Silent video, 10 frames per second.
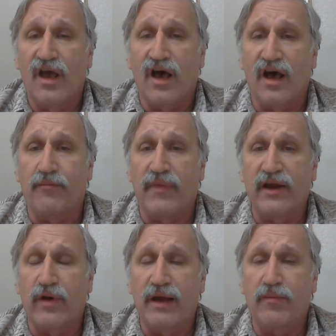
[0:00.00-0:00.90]
Uh, my
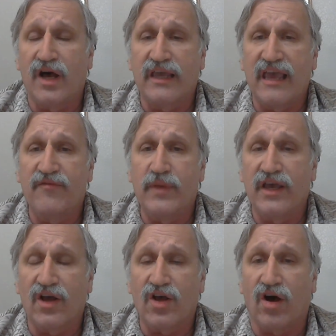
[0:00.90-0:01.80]
grandma gave
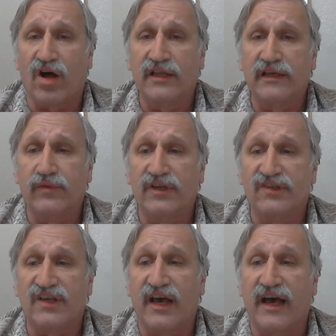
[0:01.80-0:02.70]
me a call. It
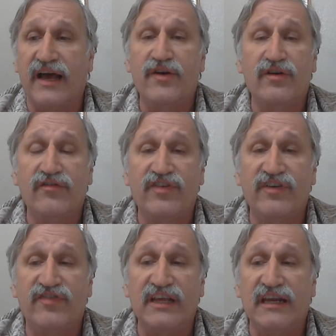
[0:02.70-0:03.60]
was uh,
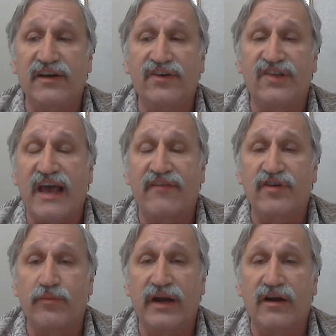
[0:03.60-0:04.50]
150 years
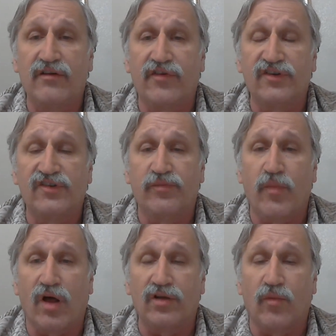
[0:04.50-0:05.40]
after Barron versus
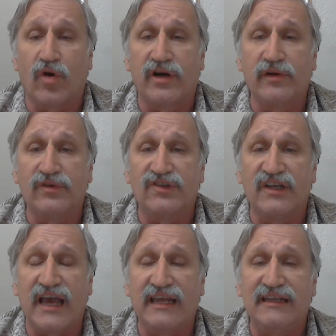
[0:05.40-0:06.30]
Baltimore. It was
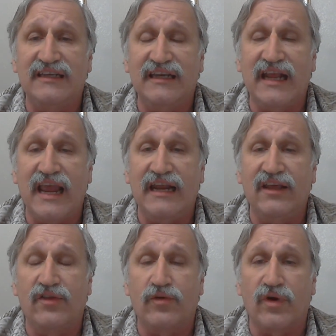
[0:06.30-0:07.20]
in
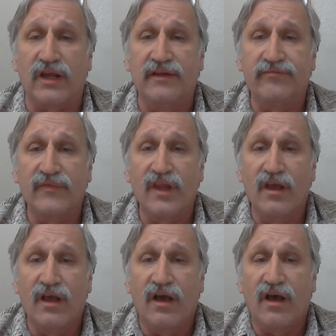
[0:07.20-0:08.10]
1983.
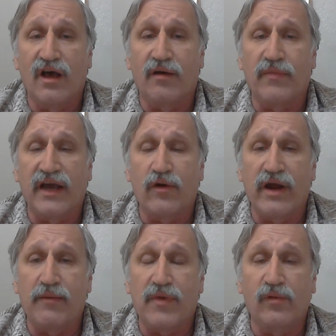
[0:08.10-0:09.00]
Uh, my
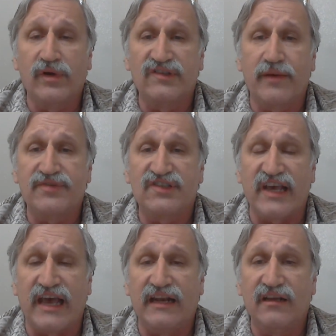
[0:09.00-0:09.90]
grandma was
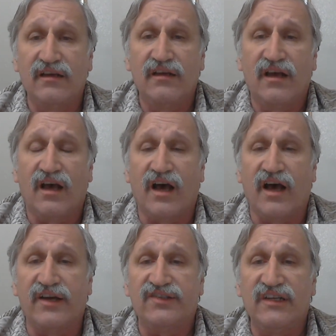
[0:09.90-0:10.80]
upset.
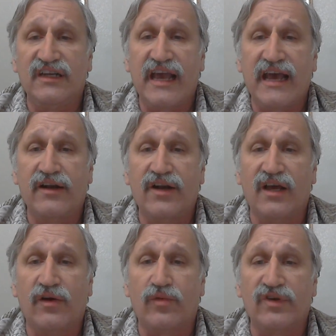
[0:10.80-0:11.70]
Uh, she had
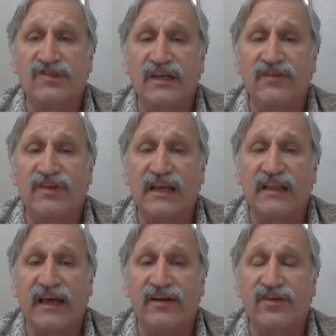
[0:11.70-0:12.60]
uh, received a
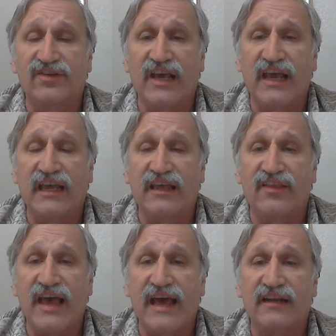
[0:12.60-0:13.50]
letter saying
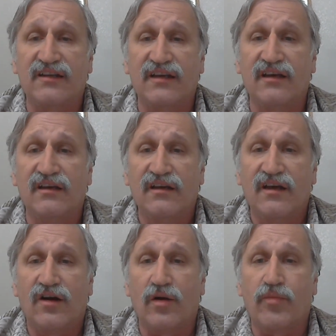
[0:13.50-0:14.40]
that uh,
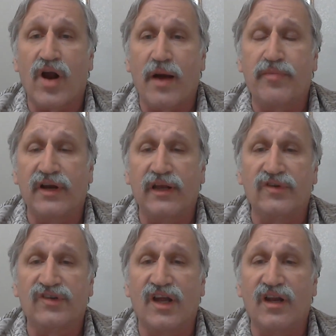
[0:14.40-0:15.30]
her property
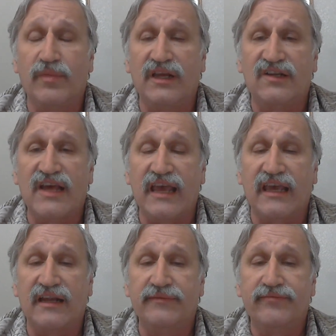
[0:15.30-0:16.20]
was going to be
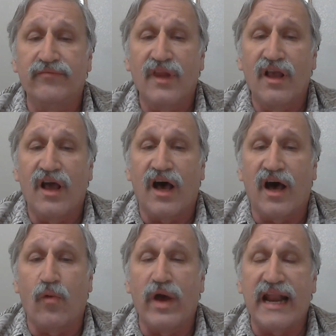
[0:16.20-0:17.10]
taken.
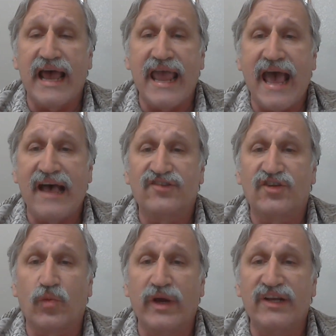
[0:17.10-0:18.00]
when I asked
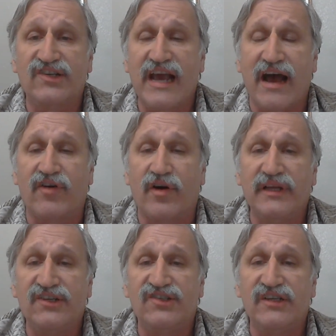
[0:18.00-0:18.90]
her which
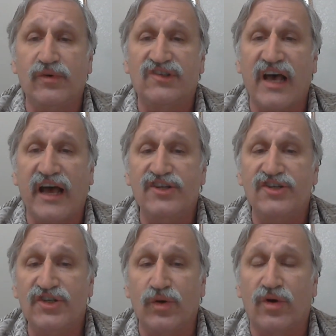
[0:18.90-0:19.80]
government, she was
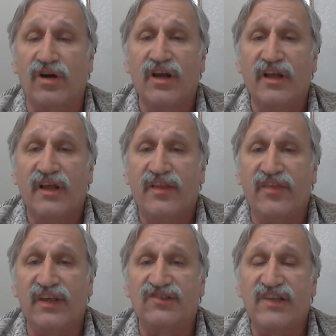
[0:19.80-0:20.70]
unsure.
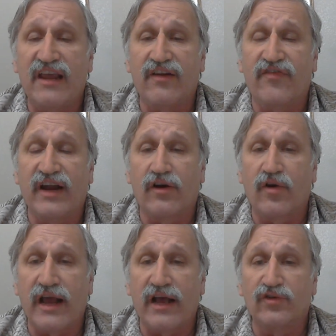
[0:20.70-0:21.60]
The state
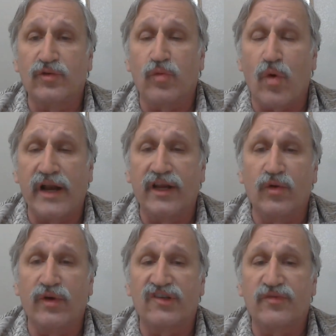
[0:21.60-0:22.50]
fairgrounds was wanting
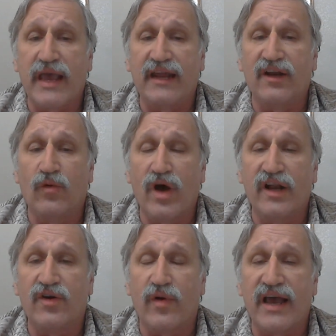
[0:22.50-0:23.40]
to expand in
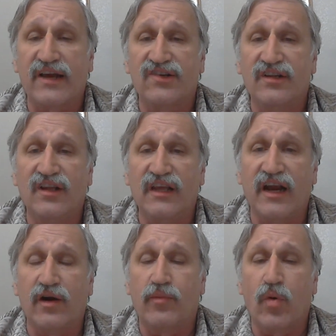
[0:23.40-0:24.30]
one direction,
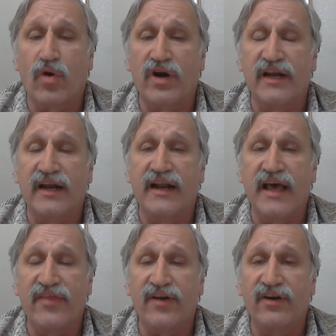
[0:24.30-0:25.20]
the airport in
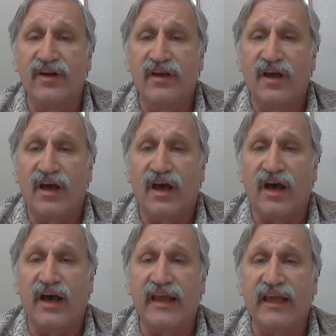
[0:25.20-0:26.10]
another,
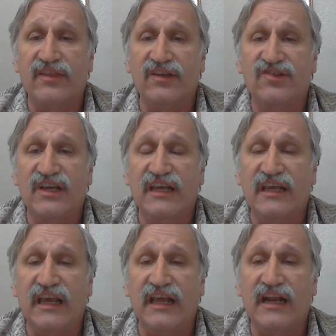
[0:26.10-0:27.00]
and the
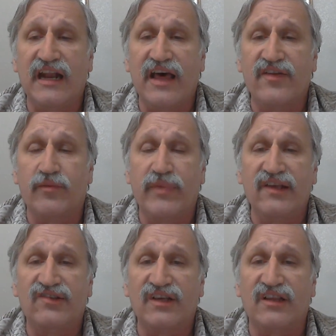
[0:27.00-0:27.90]
city in another.
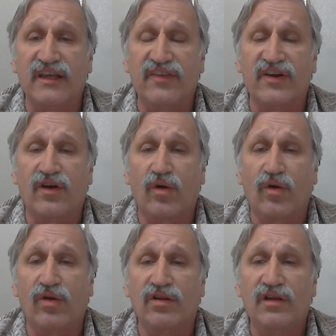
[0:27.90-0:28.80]
Basically, their
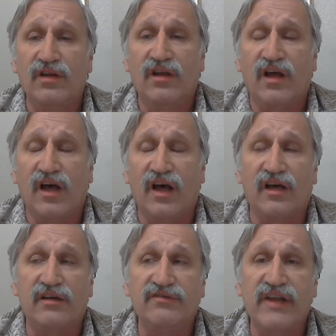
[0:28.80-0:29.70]
whole
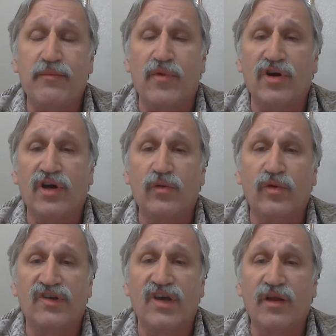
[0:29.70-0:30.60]
uh, neighborhood
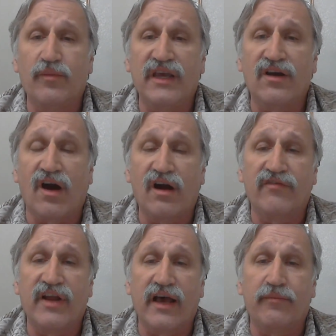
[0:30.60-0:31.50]
was going to be
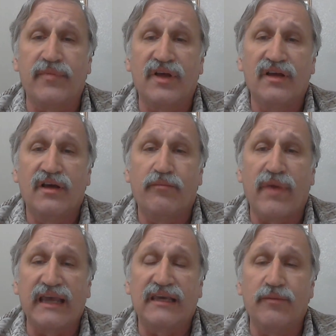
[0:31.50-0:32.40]
carved up
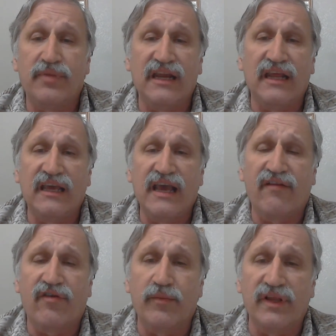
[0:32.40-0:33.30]
by competing
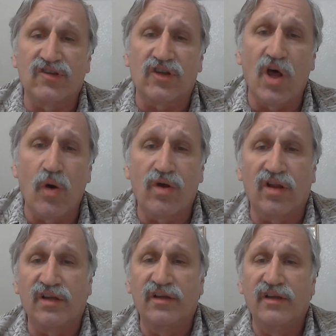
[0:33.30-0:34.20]
governments,
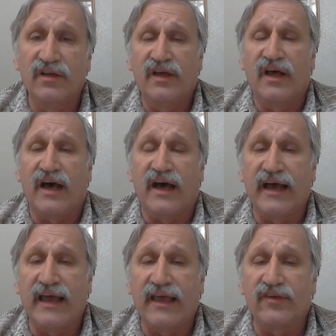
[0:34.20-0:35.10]
local
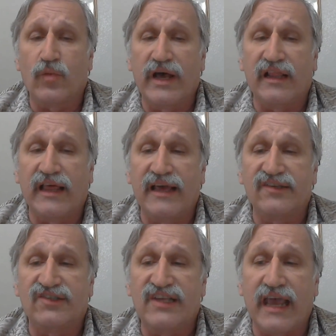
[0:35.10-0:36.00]
uh, as well
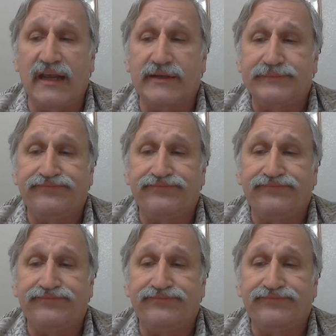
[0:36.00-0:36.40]
as state.